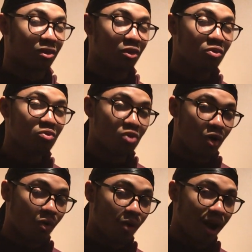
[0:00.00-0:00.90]
Do you
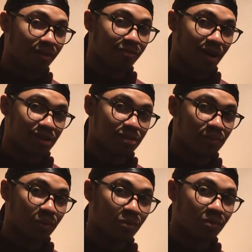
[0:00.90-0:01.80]
know how
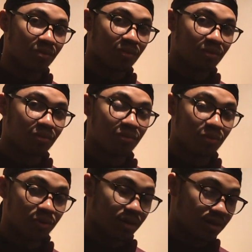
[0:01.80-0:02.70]
valuable
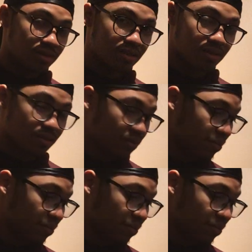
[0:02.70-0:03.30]
food is?